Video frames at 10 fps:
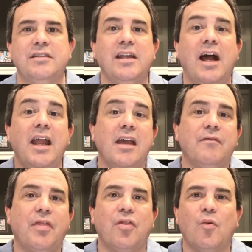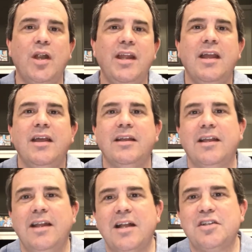and I have 3
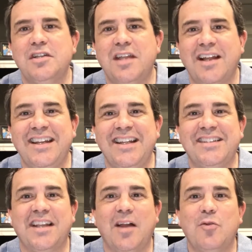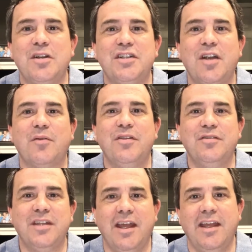connection techniques that I want to share with you
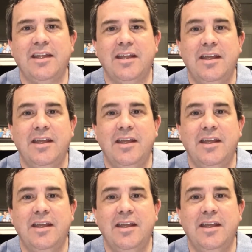today.